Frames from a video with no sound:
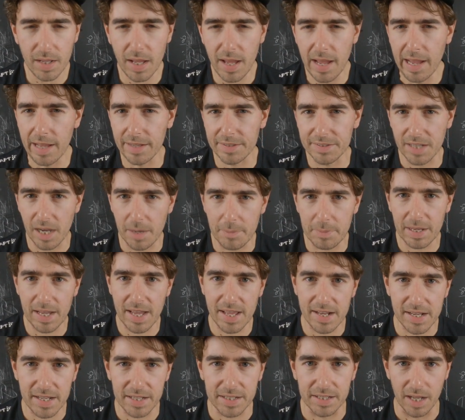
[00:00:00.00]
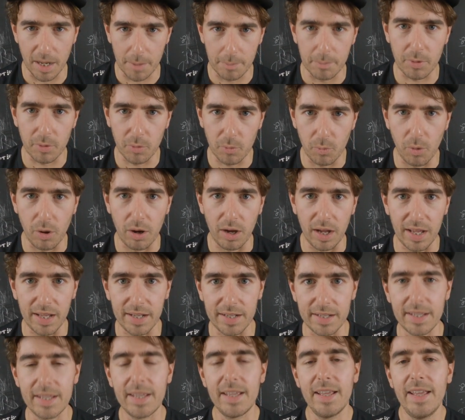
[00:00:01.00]
And coming in at number
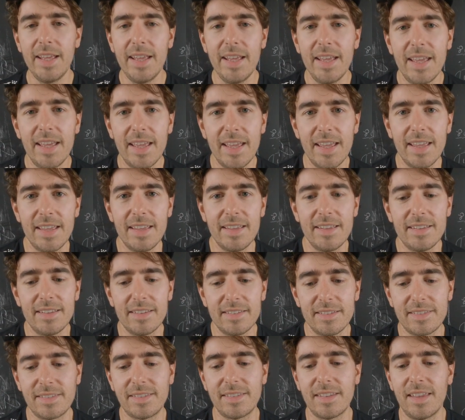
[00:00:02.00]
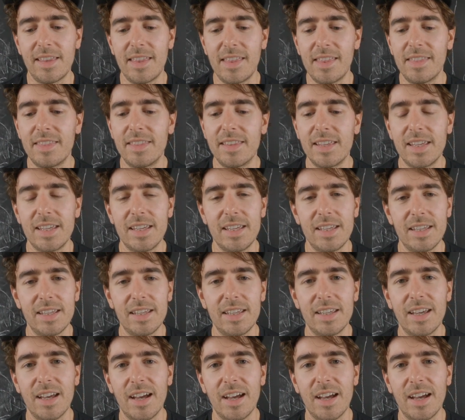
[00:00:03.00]
1 is the